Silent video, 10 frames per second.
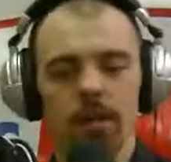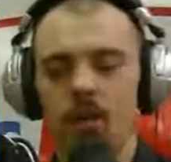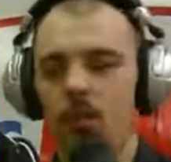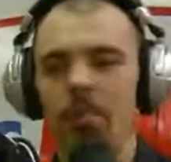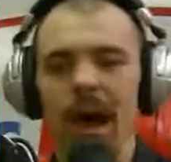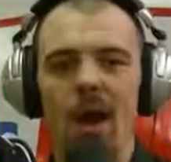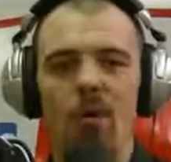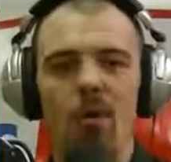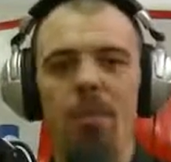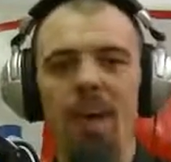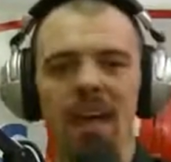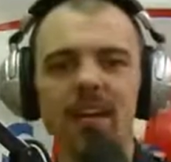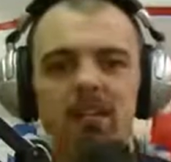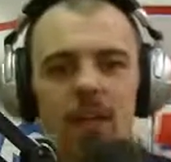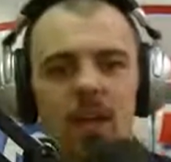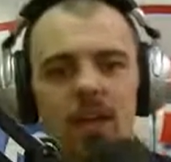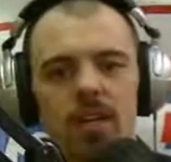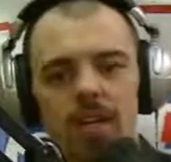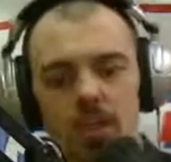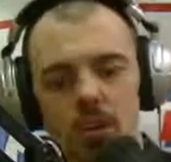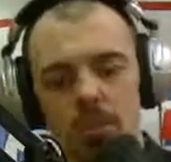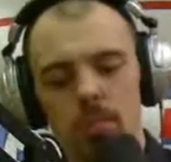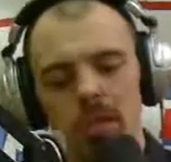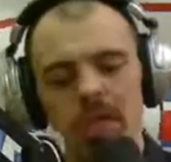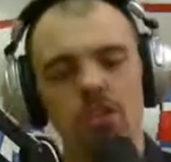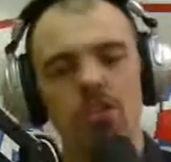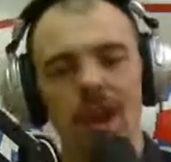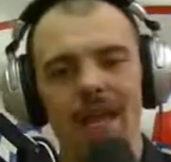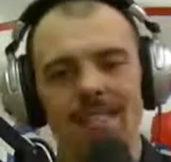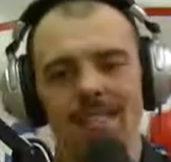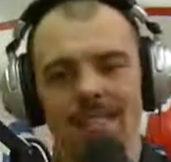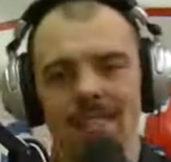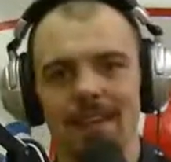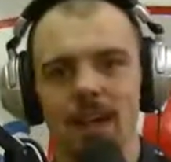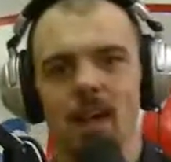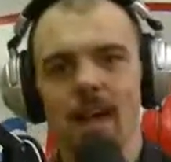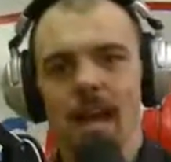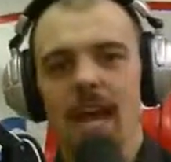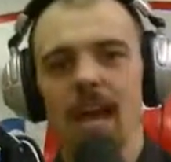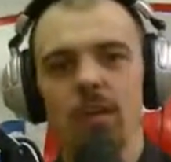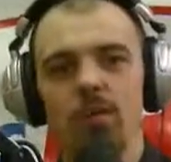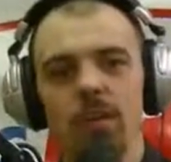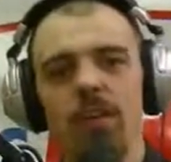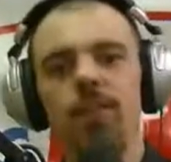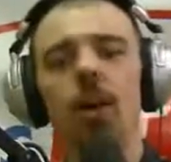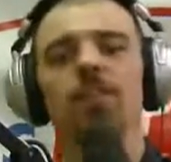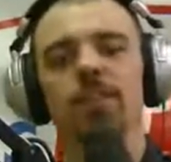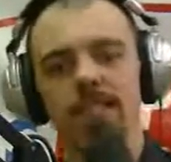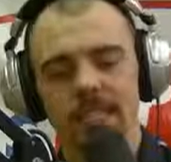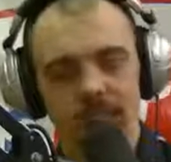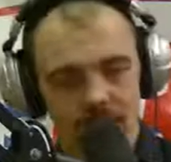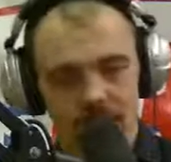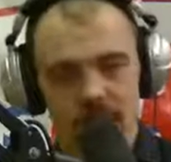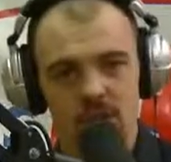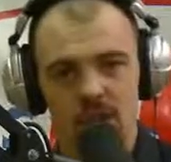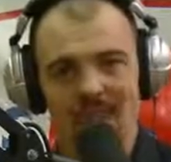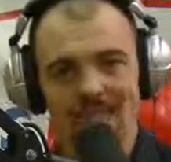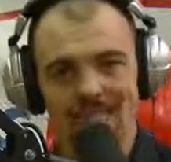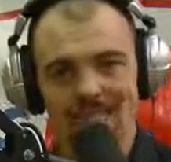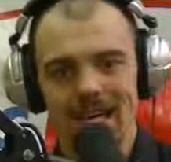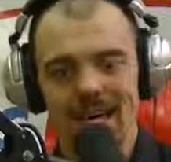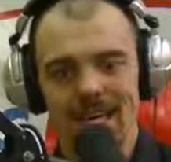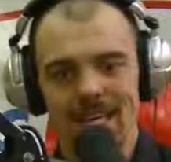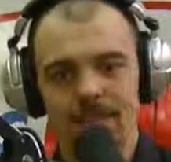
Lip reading: Gulf Power, Bank of America, and you place your assets in there and you live off the dividends on that stock.